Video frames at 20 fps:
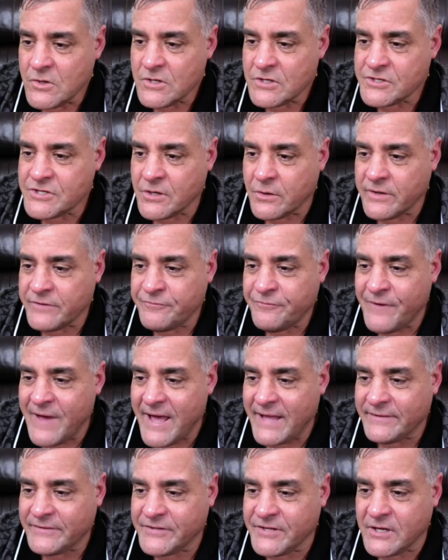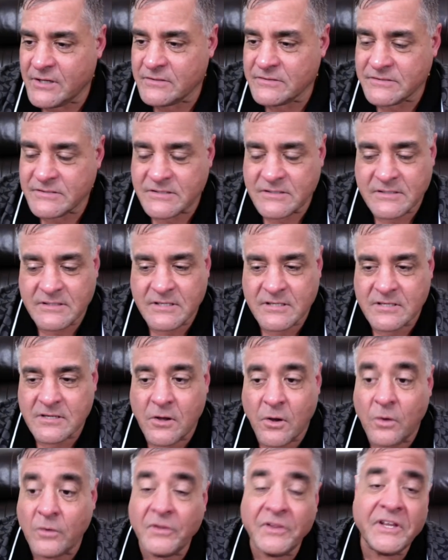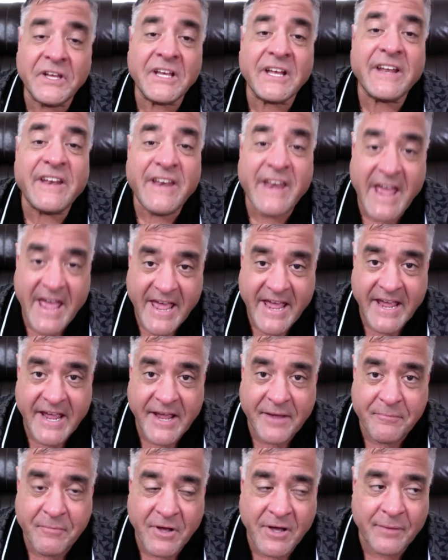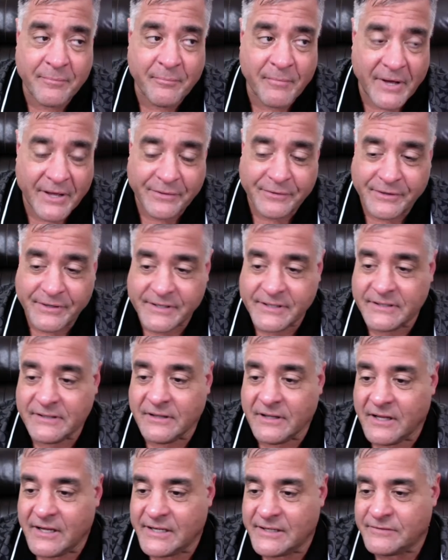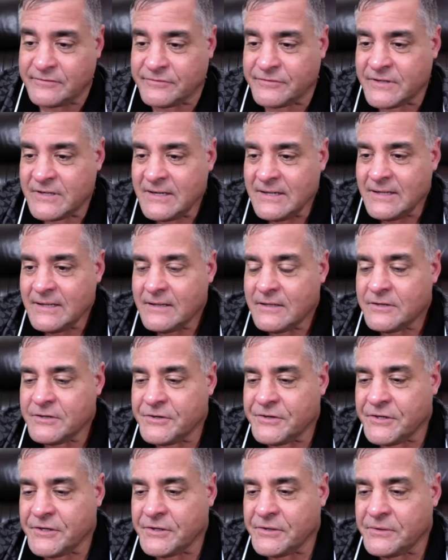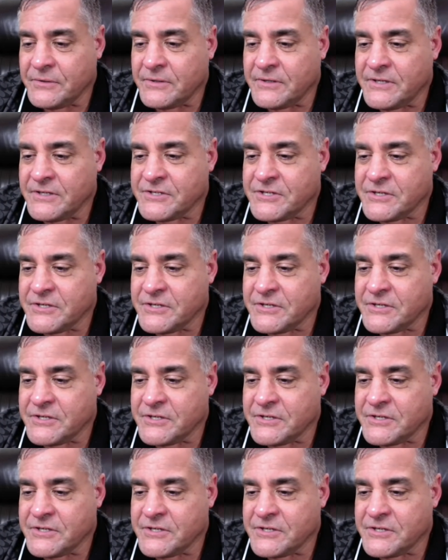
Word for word: Joey Fat Toes, only a name a mother could love. Dude, did